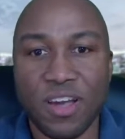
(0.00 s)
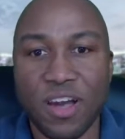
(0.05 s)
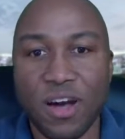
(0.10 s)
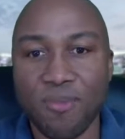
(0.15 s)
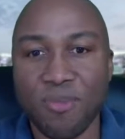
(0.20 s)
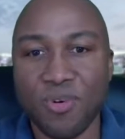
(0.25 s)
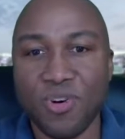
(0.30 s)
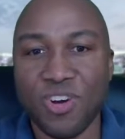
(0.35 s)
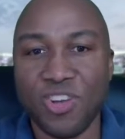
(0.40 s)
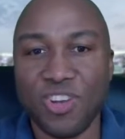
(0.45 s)

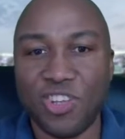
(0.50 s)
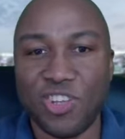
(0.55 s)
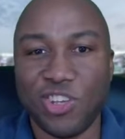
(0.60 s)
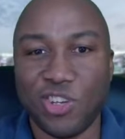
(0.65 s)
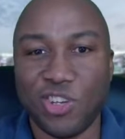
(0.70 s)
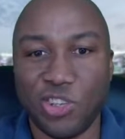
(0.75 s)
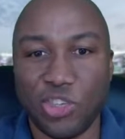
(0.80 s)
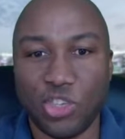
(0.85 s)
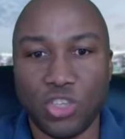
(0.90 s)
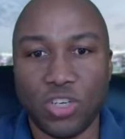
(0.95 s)
Come on,
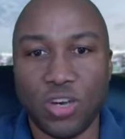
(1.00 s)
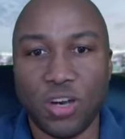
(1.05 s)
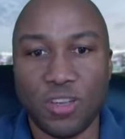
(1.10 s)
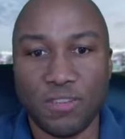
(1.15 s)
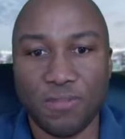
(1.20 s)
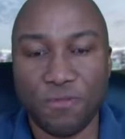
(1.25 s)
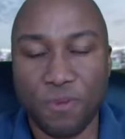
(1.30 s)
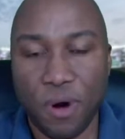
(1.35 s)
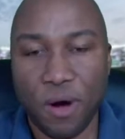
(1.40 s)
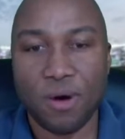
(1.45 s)
you're
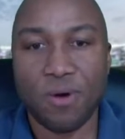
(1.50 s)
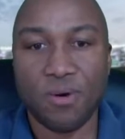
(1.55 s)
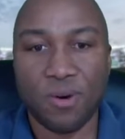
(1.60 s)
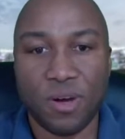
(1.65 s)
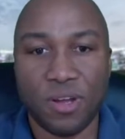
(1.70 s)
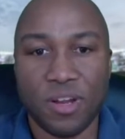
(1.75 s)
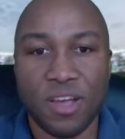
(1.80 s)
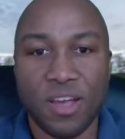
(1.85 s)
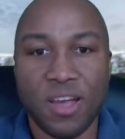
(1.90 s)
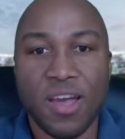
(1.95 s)
just
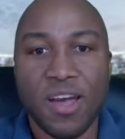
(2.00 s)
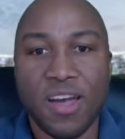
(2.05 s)
forward.